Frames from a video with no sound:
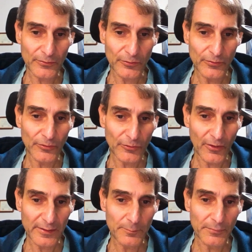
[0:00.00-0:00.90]
to
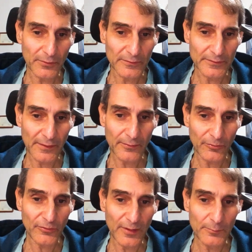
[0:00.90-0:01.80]
design and build the
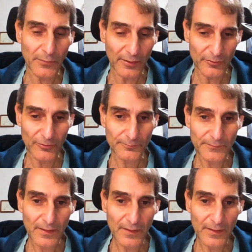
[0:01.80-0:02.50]
steam bus.